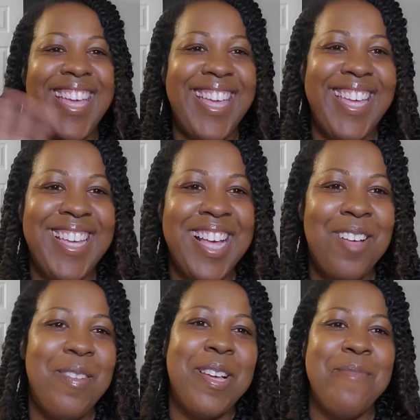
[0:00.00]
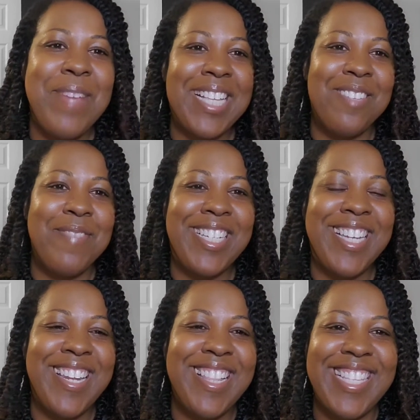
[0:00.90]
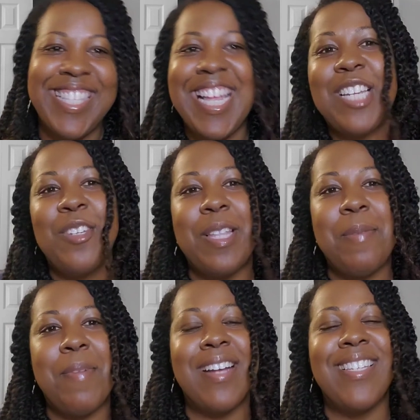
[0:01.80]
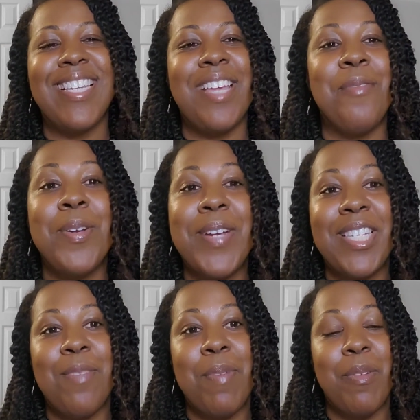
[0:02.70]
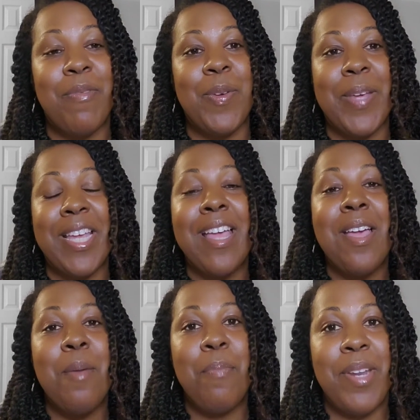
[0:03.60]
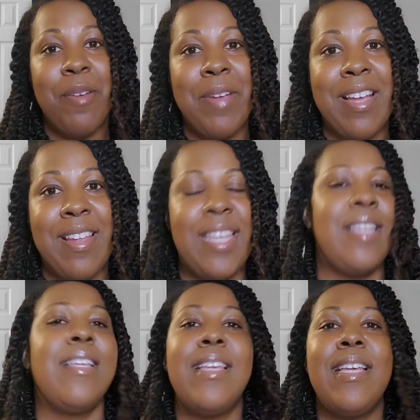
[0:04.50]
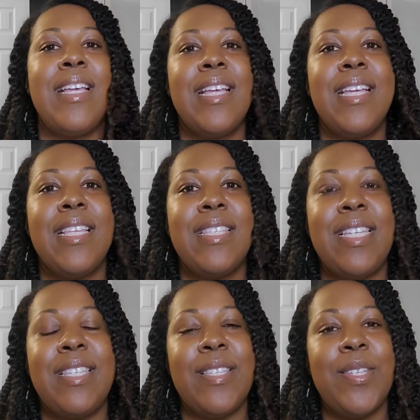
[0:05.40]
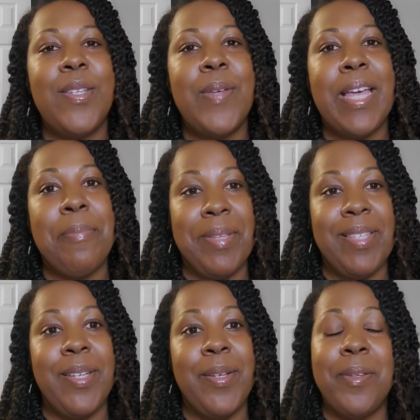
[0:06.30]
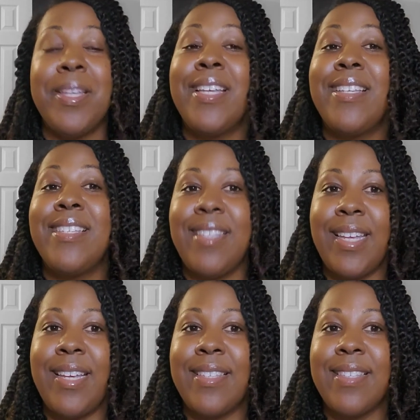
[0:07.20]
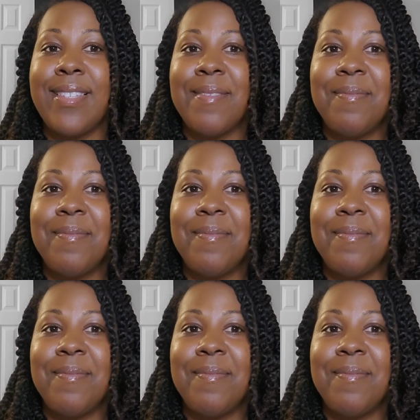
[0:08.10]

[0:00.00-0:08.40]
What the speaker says: Hey y'all, welcome back to my channel. It's Naturally Mar. Today we're going to be reviewing Put a Ring on It, Season 2, Episode 6.